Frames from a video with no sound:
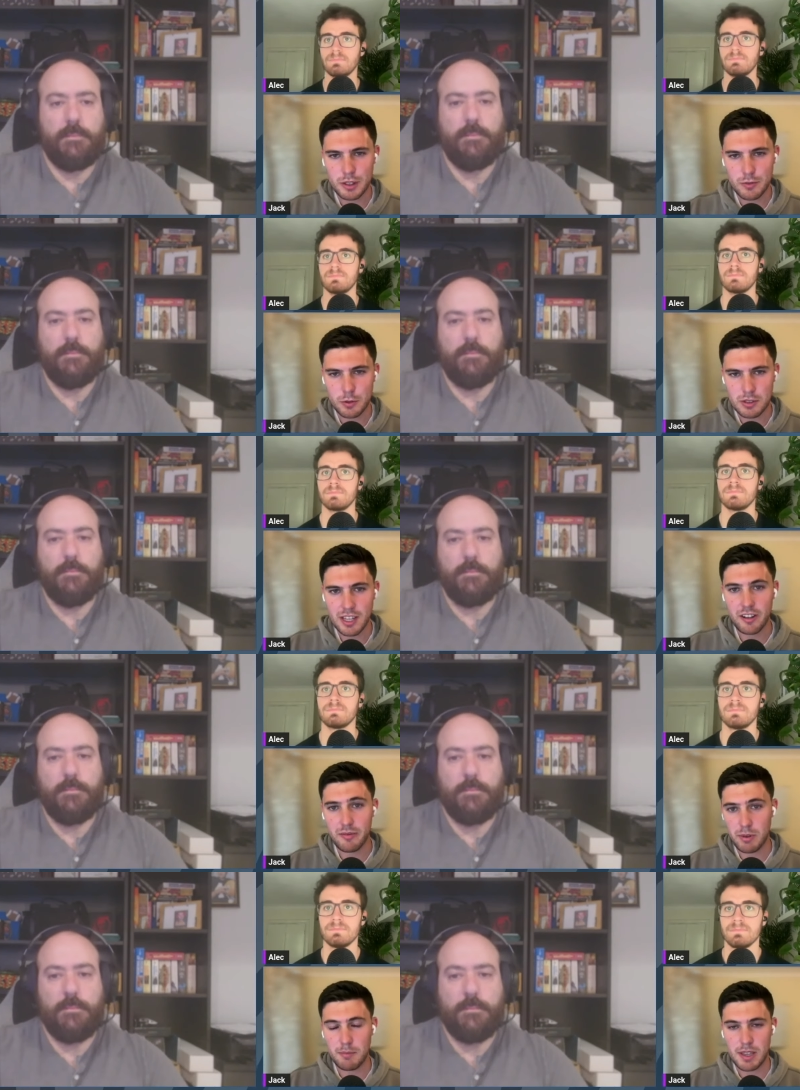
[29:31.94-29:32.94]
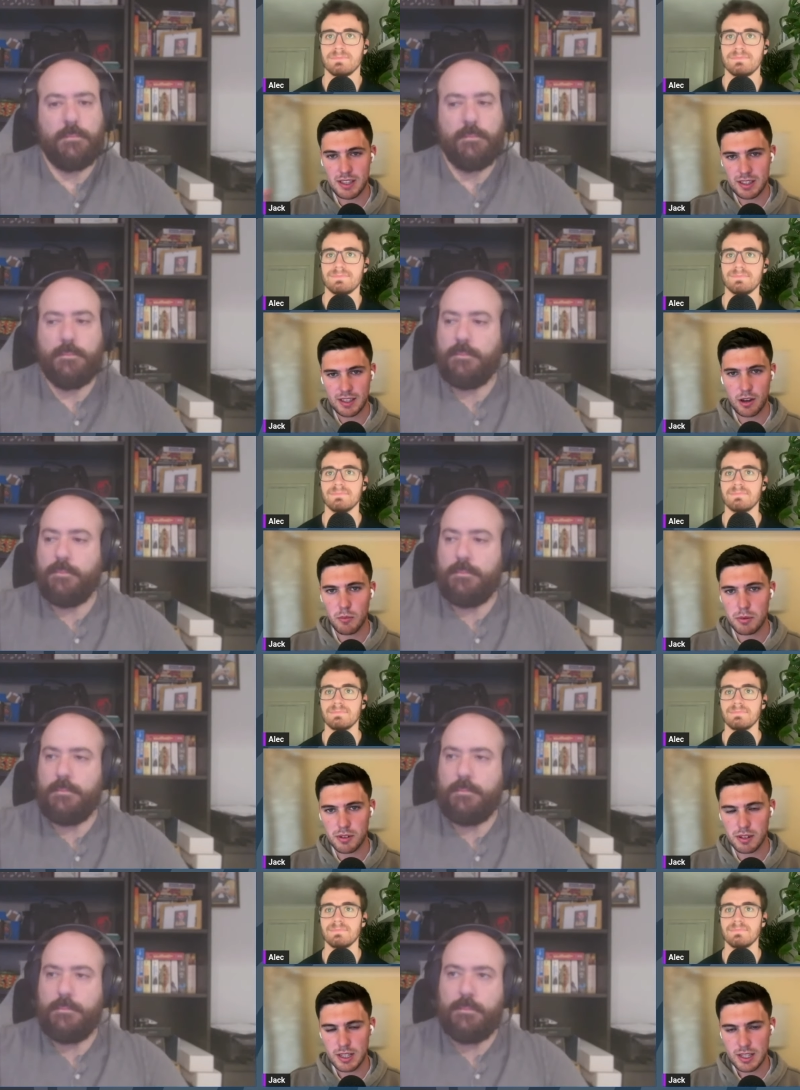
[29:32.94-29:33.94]
Speaker 1: this for yourself by making it
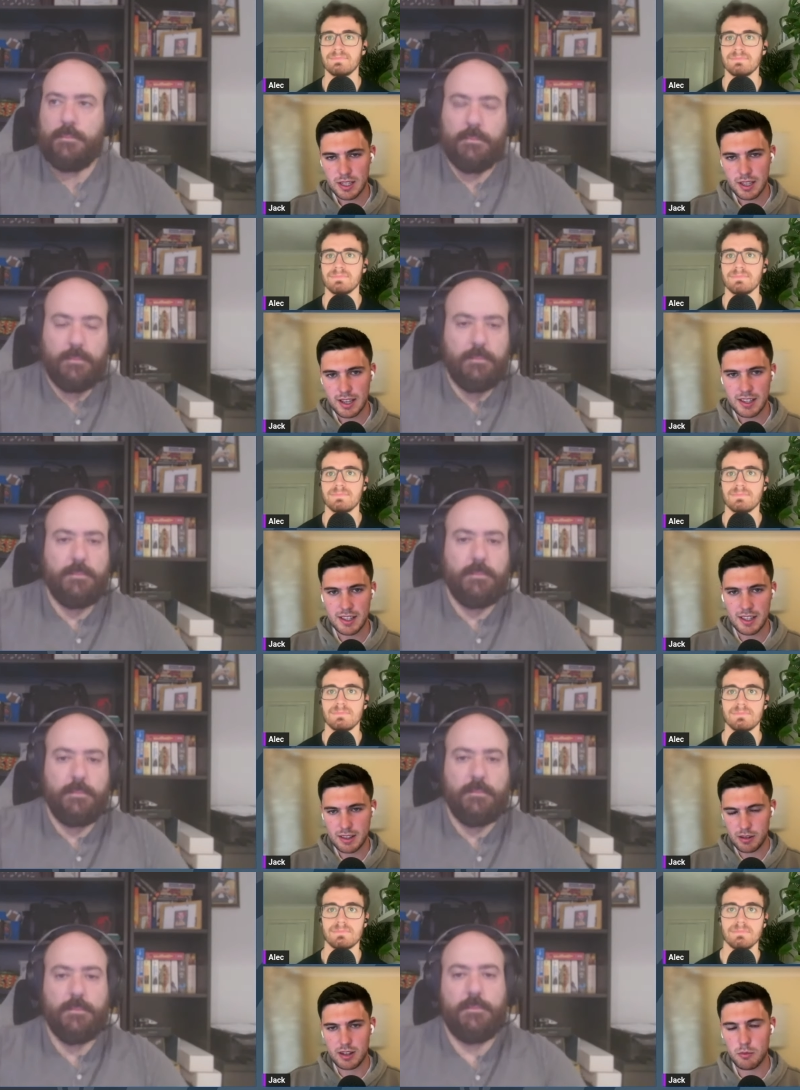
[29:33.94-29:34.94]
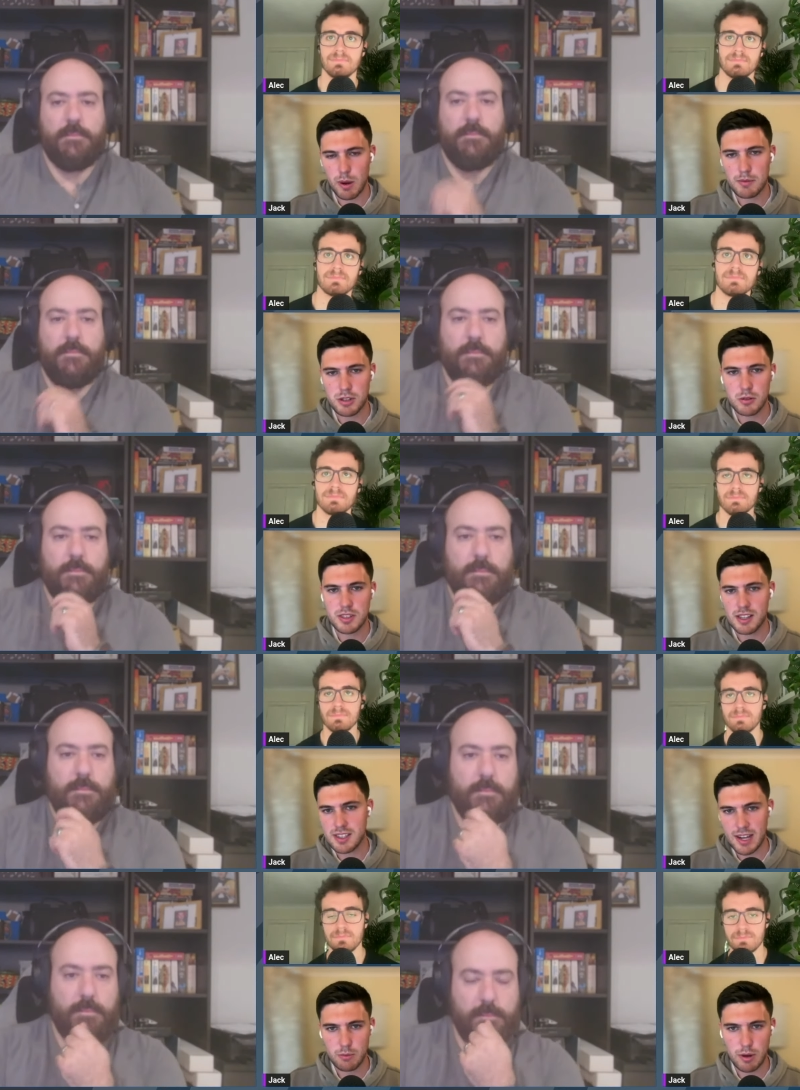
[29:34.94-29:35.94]
open uh, in in a Web two
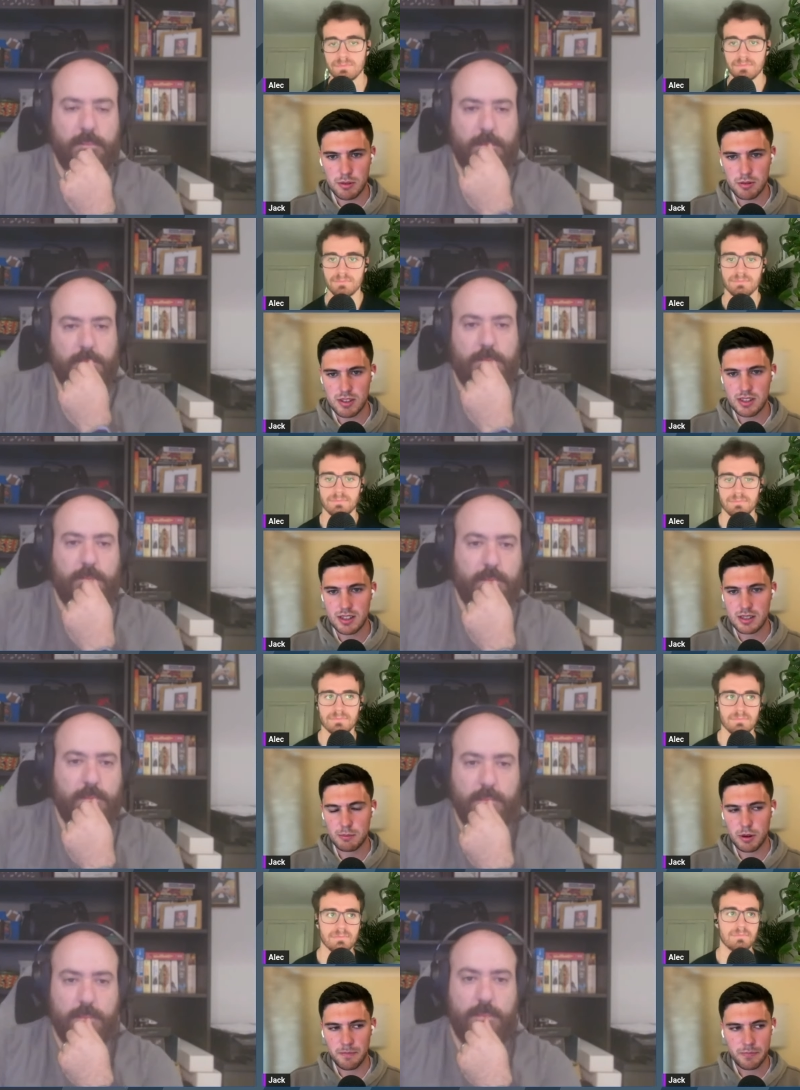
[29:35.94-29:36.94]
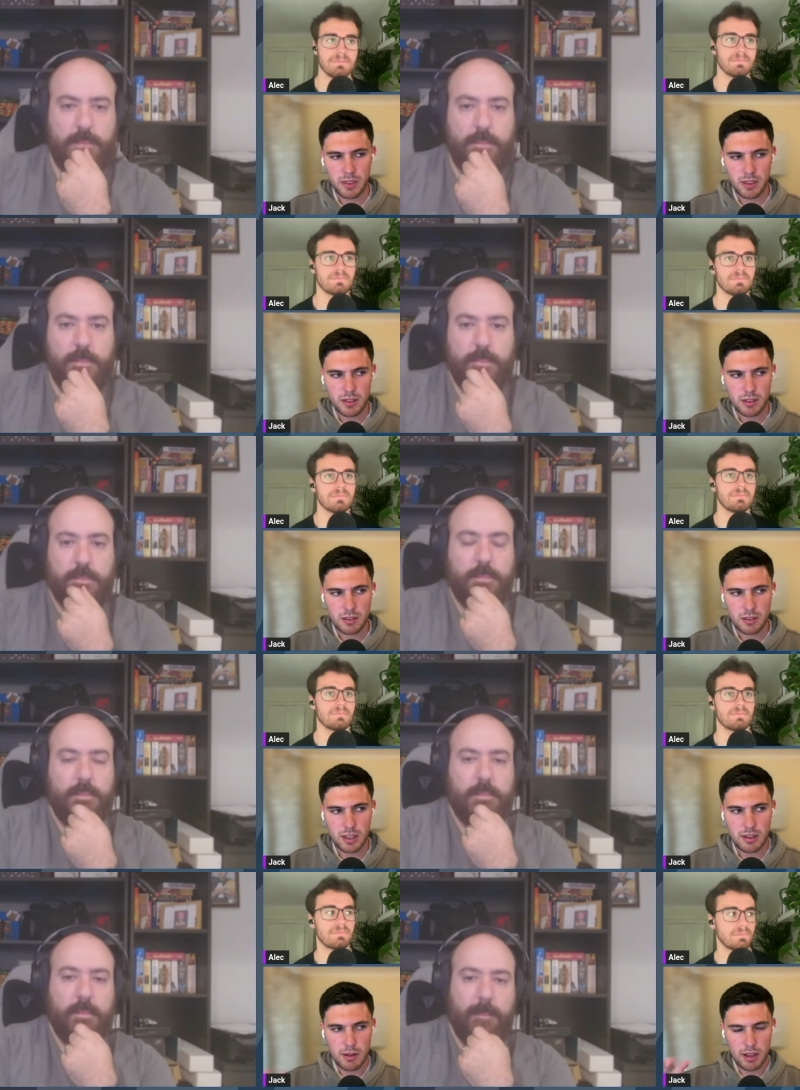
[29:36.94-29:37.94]
sense and a Web three sense. But
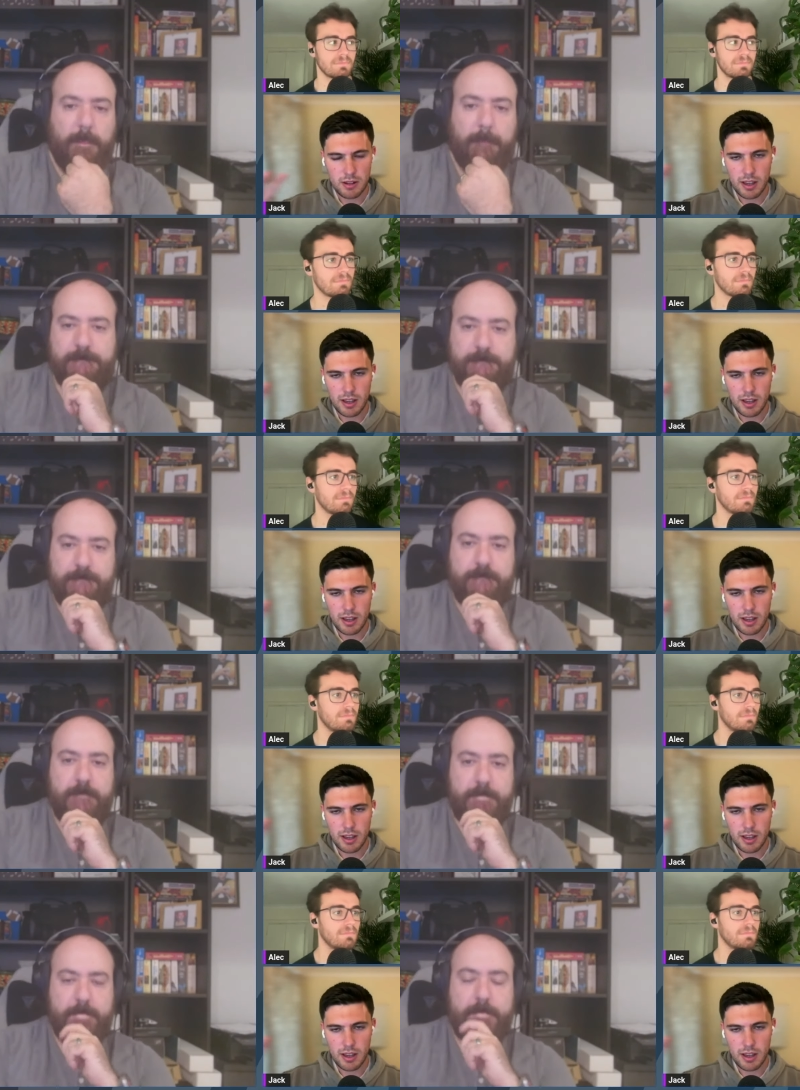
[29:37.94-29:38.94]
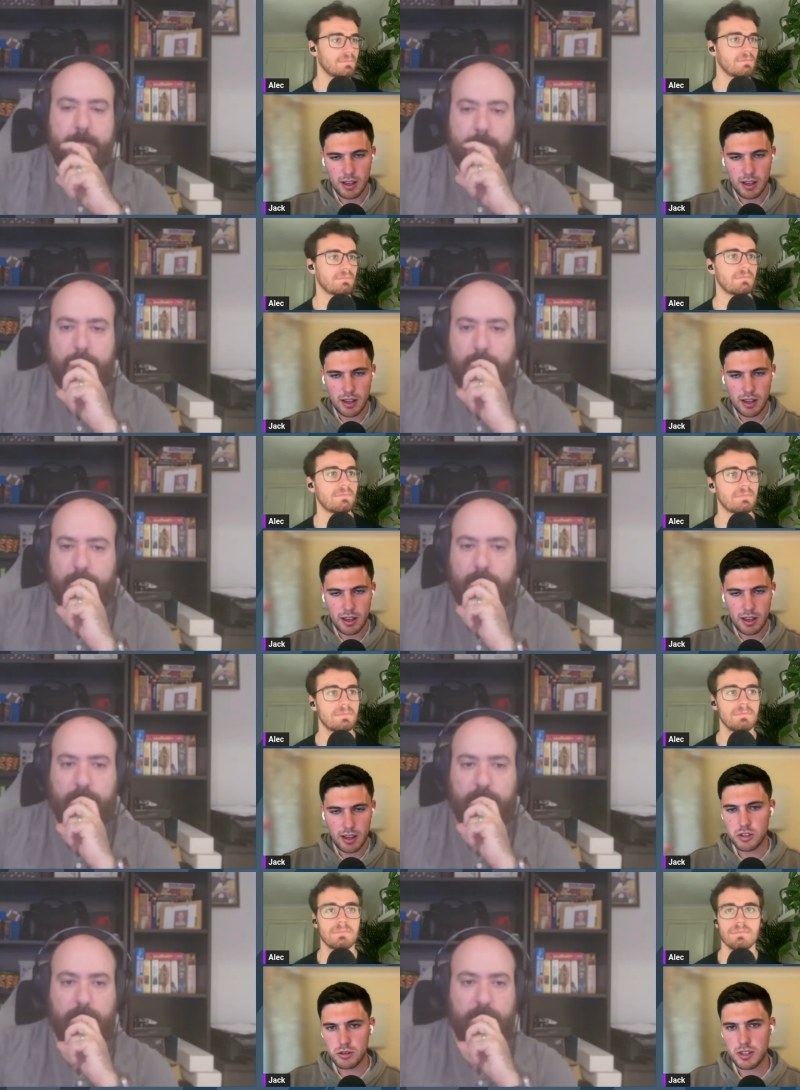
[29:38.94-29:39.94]
in, in in a broader way,
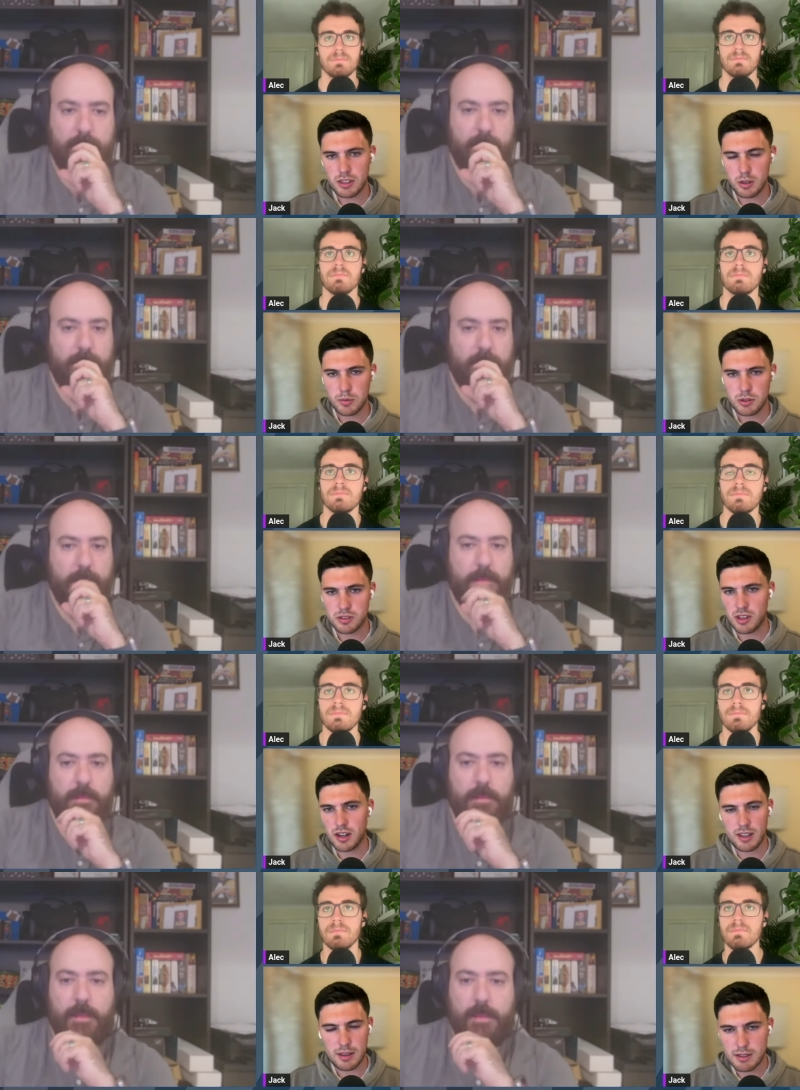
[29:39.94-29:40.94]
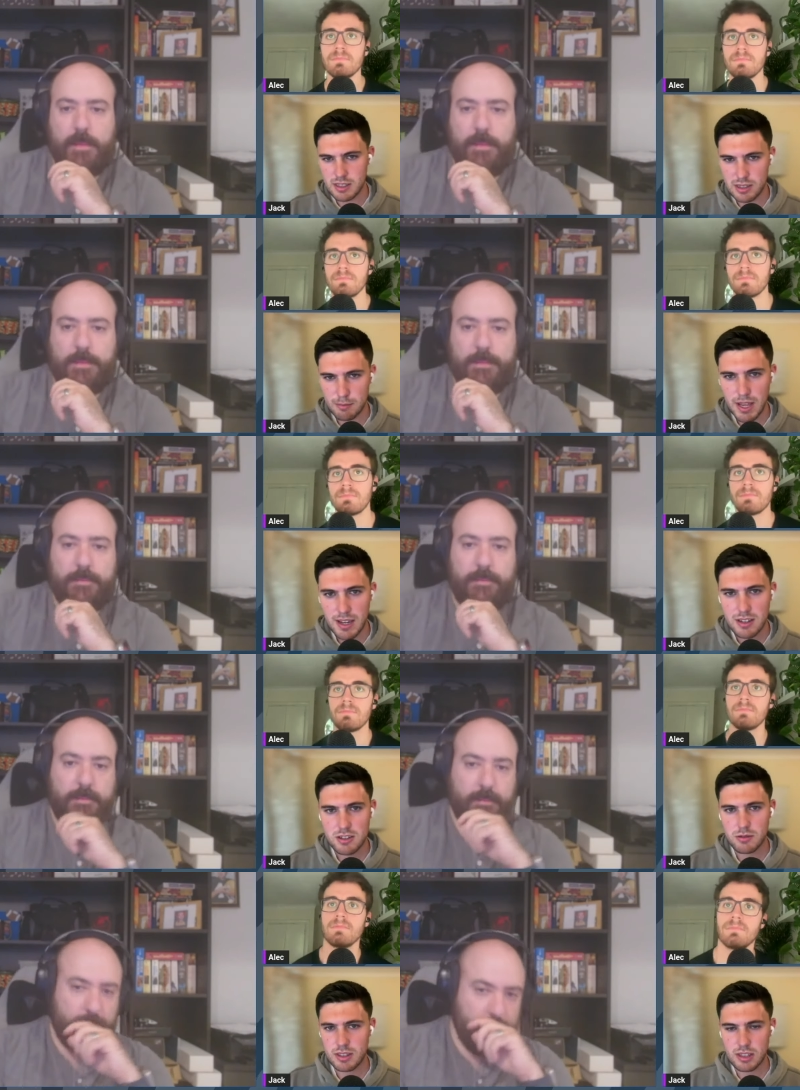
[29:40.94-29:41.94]
what do you think the obstacles are? Like, is it
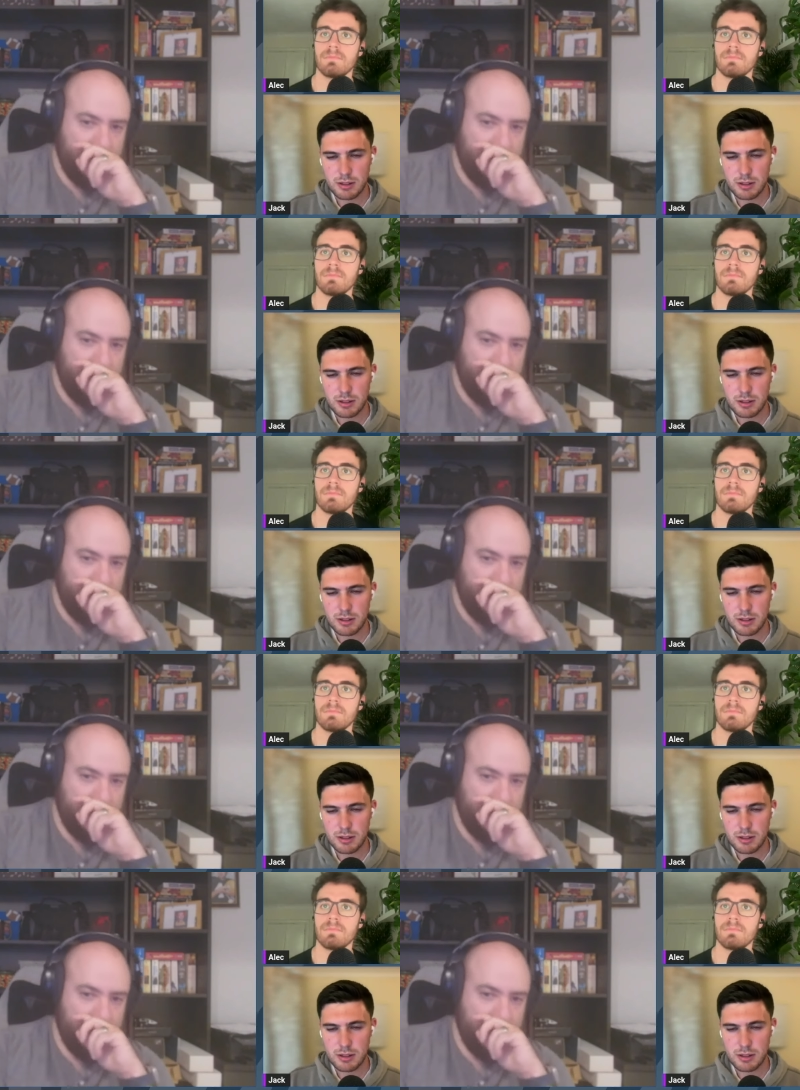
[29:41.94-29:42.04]
demand? Do you think the